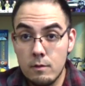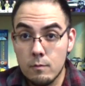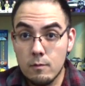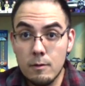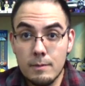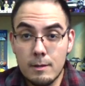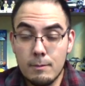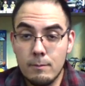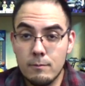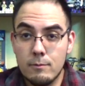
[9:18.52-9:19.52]
so many
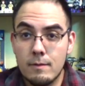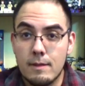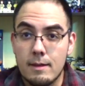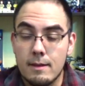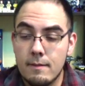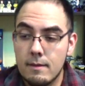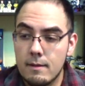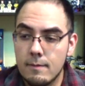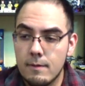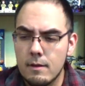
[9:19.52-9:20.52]
people doing that, and
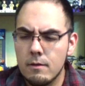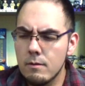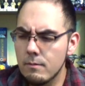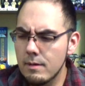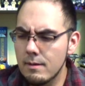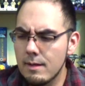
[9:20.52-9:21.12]
then I thought, you know what,